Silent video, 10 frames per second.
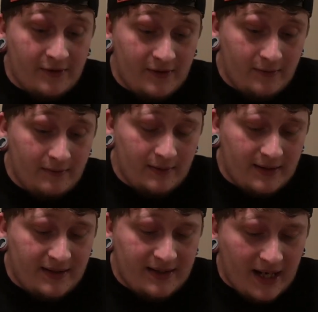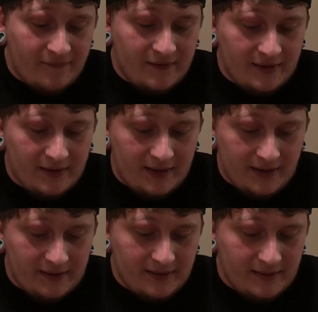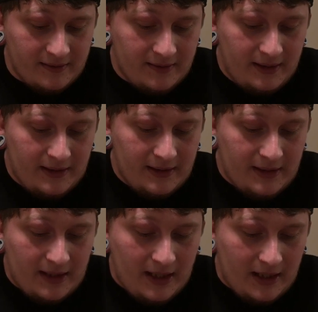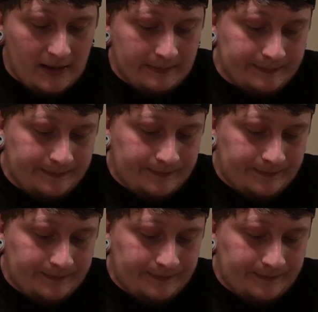suit is definitely the... I